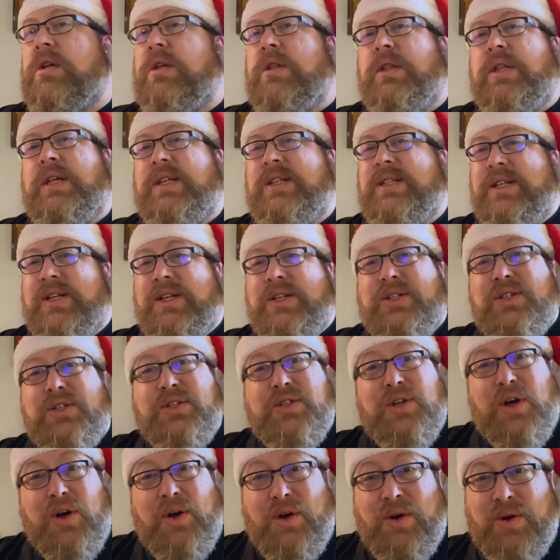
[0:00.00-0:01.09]
This
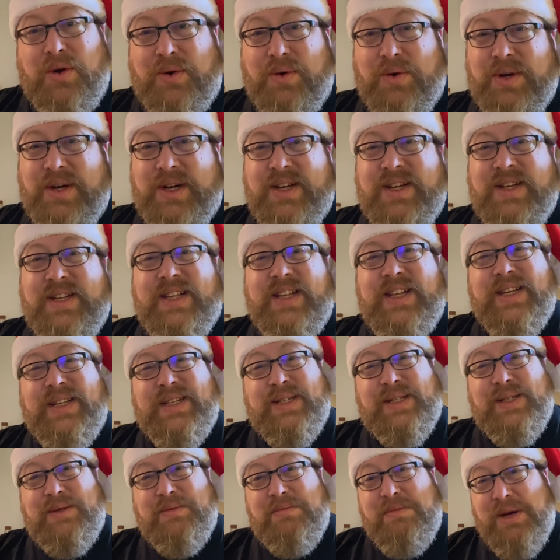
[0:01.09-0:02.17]

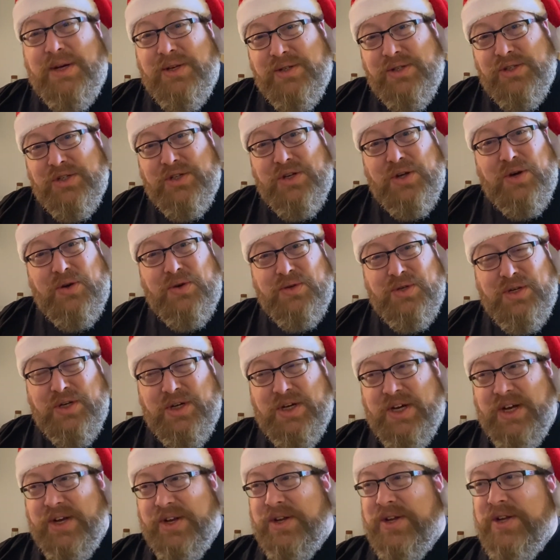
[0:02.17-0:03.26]
smells so
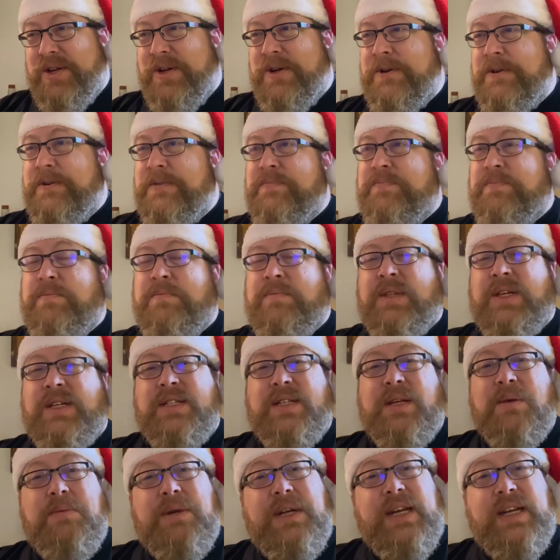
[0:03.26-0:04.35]
good.
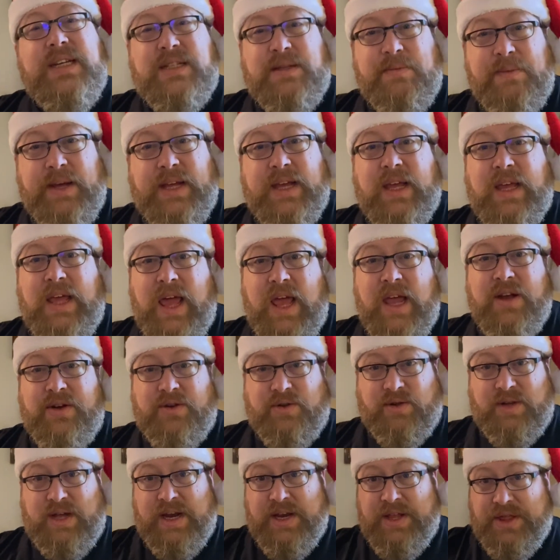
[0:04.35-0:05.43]
Somebody needs to make a
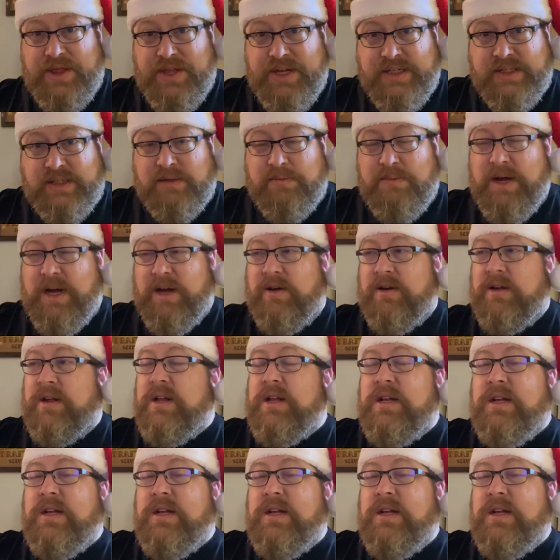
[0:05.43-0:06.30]
candle out of this smell.